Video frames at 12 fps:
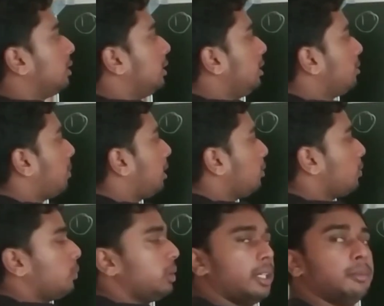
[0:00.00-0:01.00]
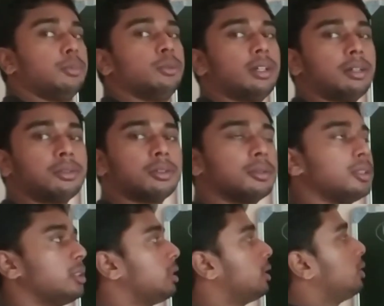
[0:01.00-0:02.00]
This part we have to round up.
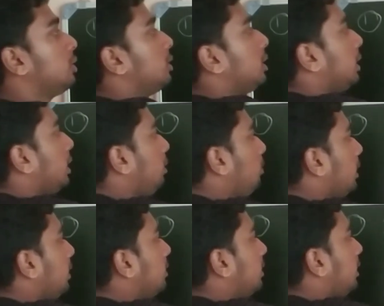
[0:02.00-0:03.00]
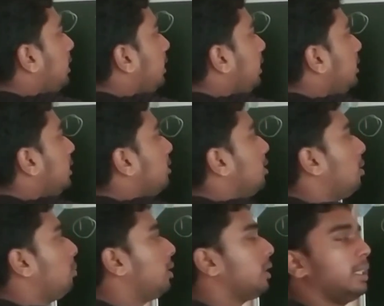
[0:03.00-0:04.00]
You can see in this
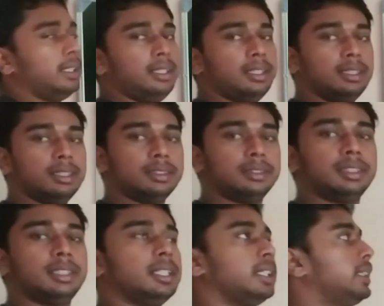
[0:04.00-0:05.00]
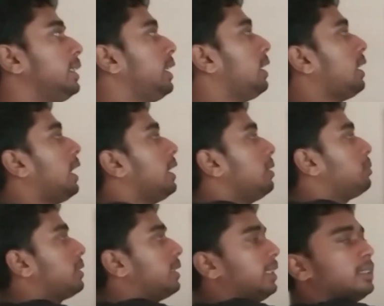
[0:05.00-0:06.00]
number that here I have
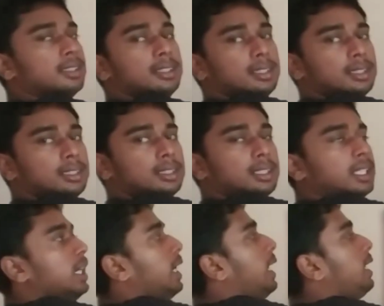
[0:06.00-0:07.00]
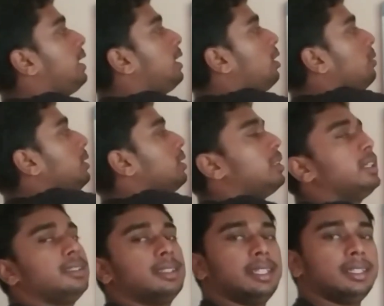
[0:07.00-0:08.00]
6, and
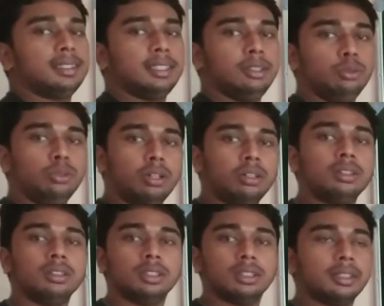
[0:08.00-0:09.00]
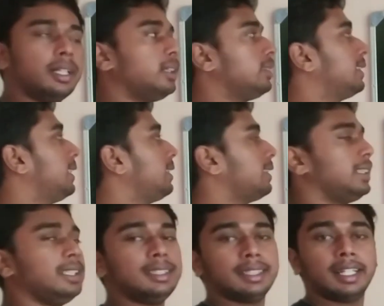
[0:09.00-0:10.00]
obviously 6, you know that 6
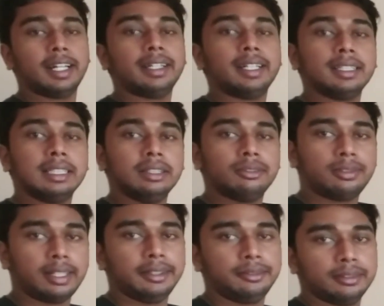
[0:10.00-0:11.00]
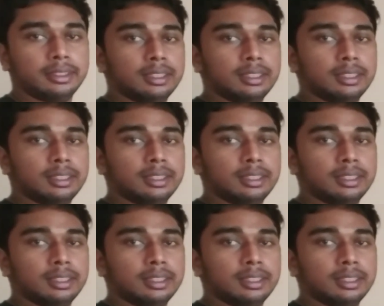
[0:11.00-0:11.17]
is greater than 5.